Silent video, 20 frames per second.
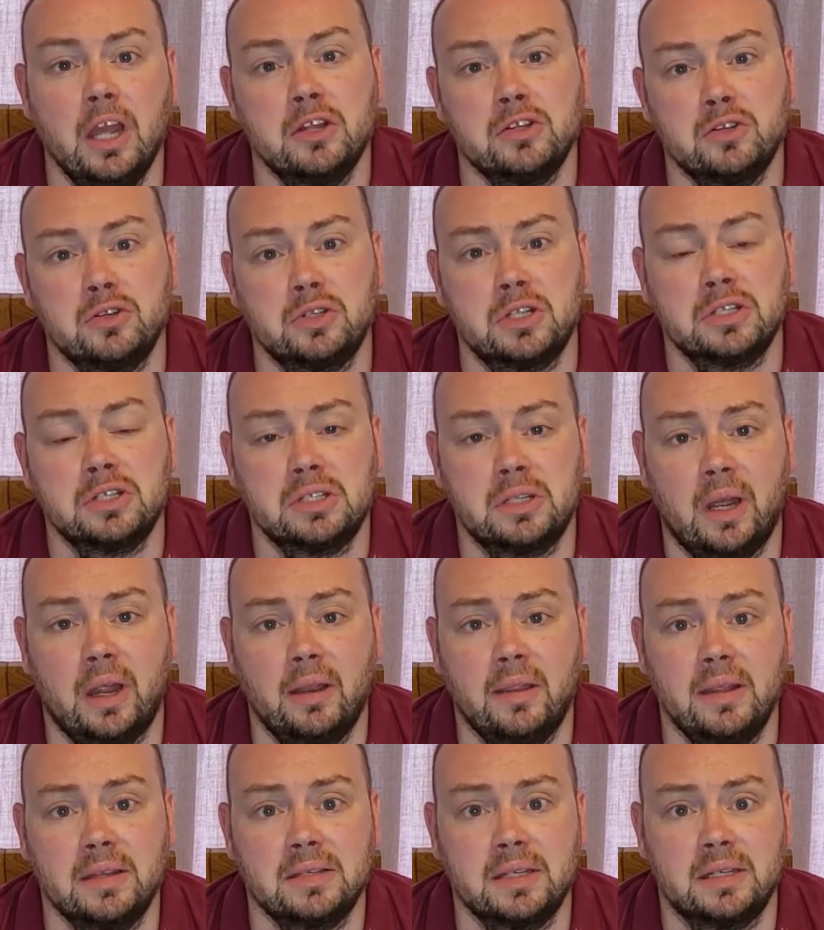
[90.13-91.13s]
So to
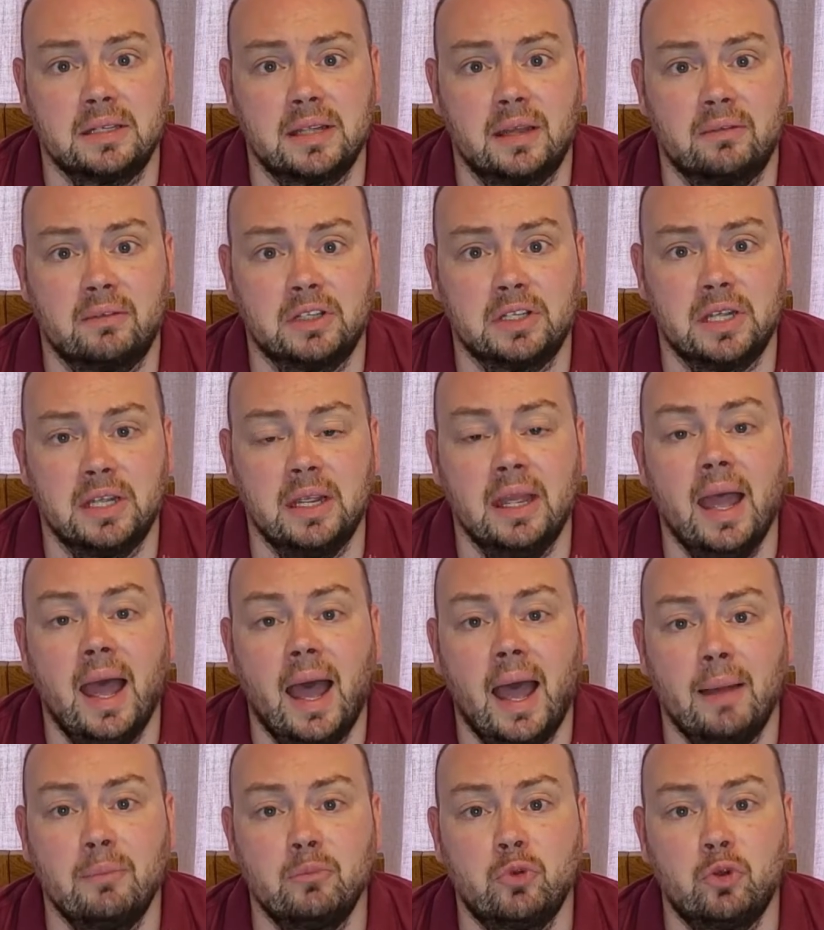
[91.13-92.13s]
start this activity,
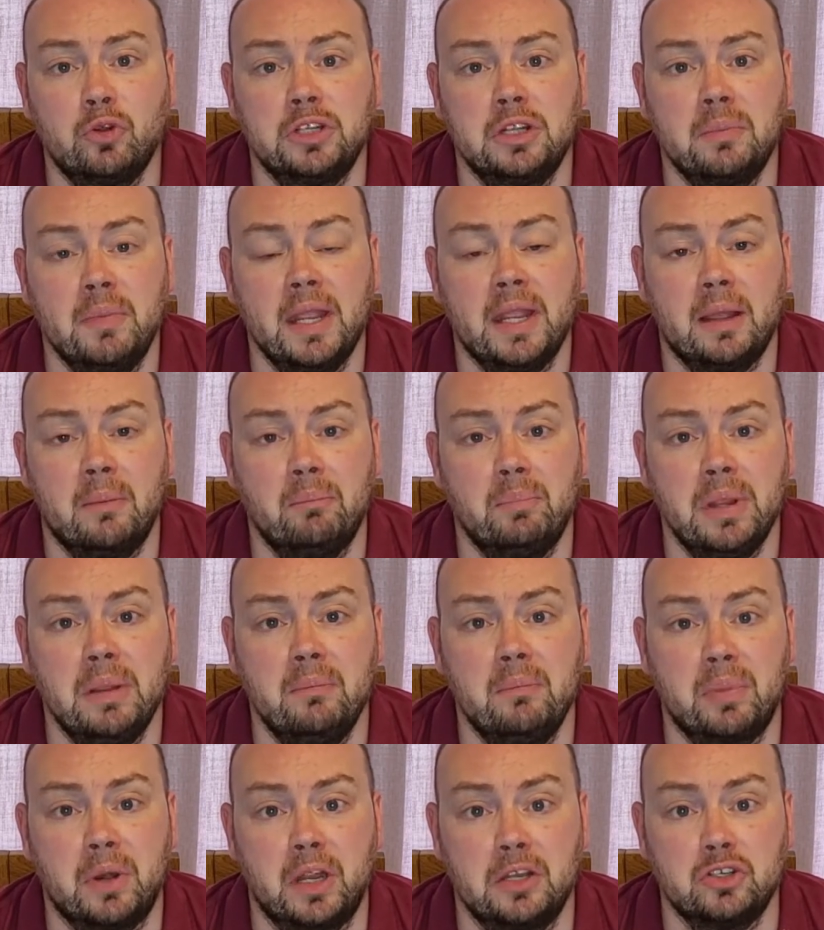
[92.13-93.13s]
I'm going to make a
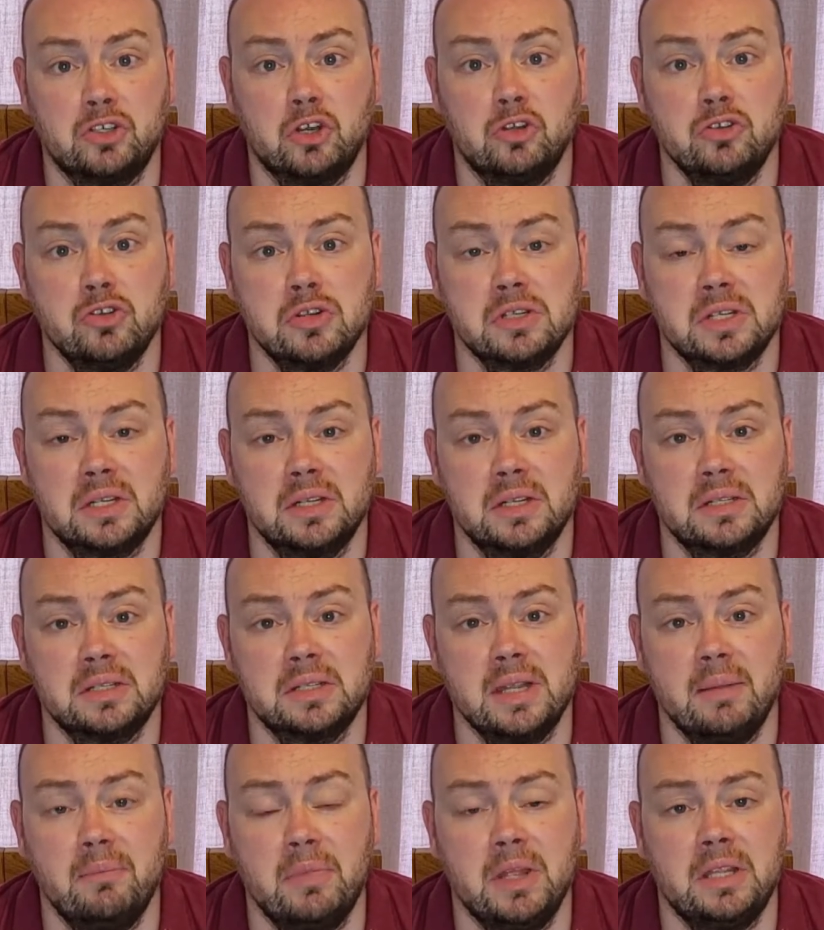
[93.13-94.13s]
beam bridge using the
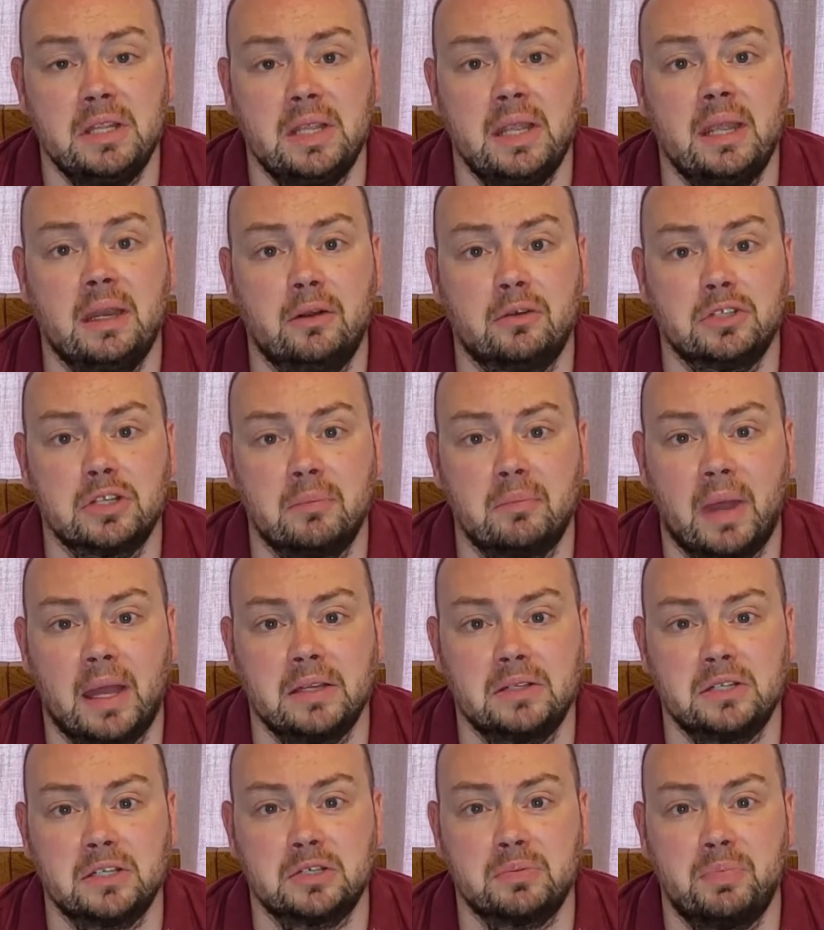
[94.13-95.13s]
same materials that my
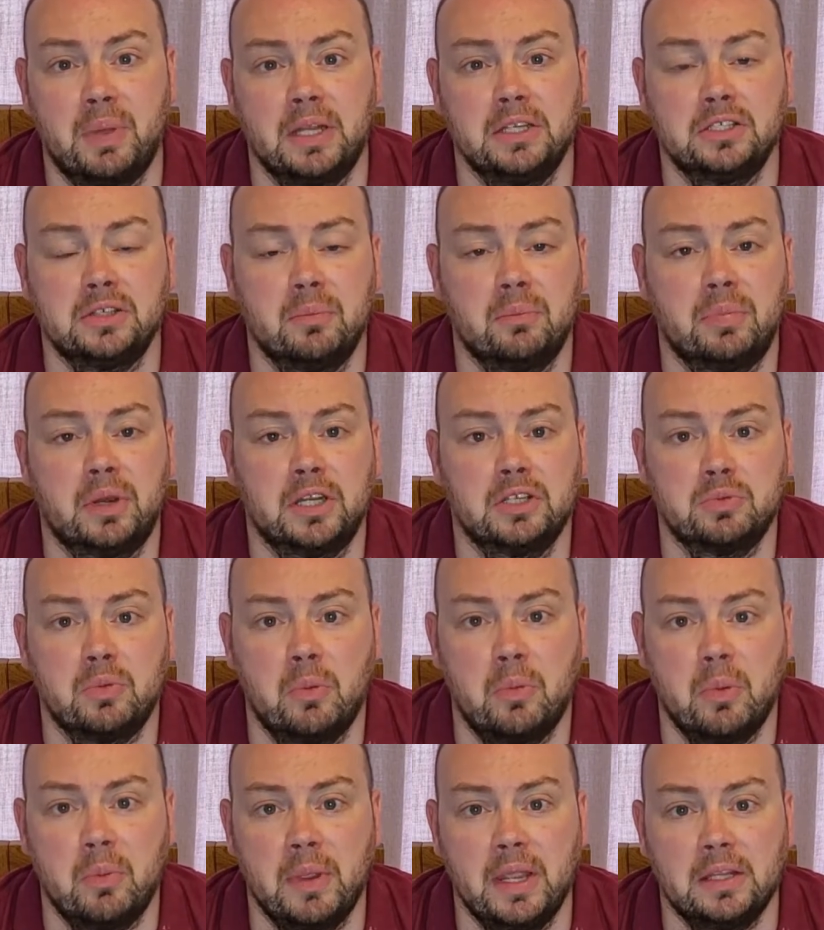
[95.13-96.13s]
suspension bridge will
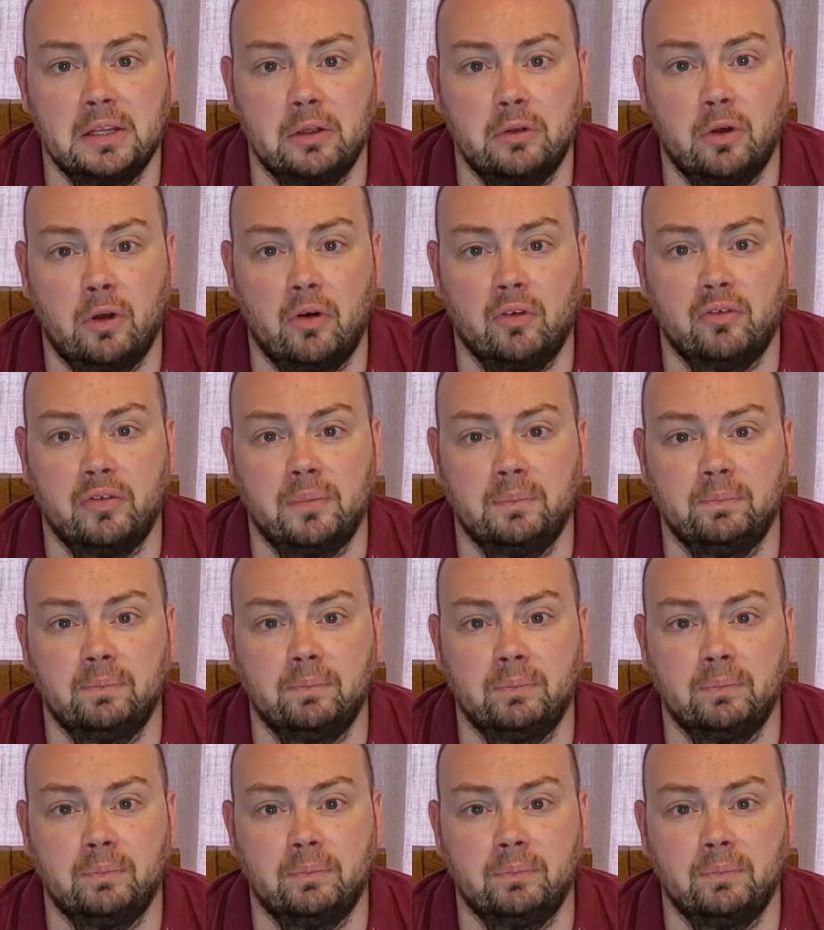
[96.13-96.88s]
be made out of.